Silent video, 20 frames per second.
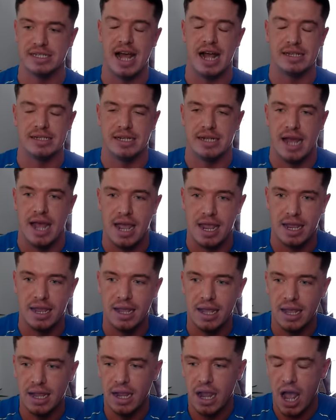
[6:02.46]
a stat
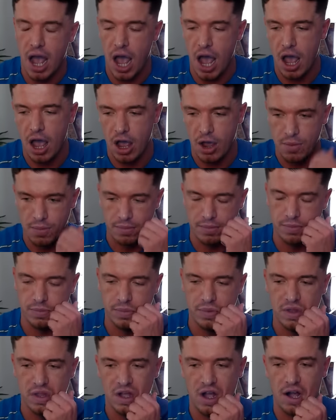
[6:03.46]
today
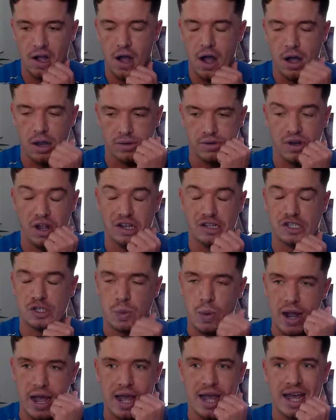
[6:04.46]
on
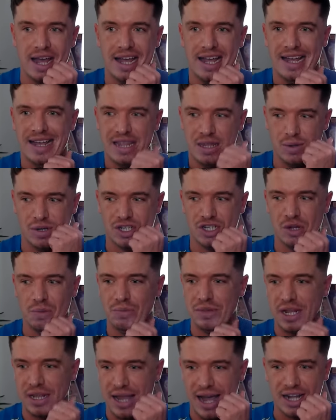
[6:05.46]
Twitter, there was
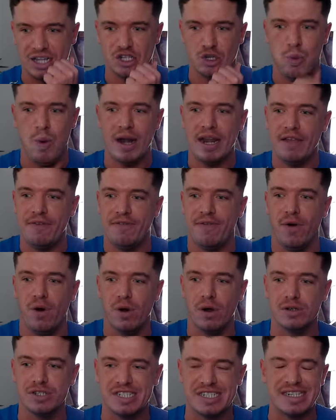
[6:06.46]
something like
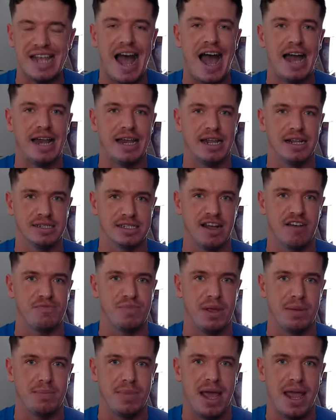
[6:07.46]
35 signings
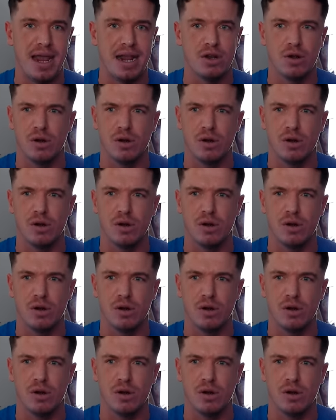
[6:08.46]
have been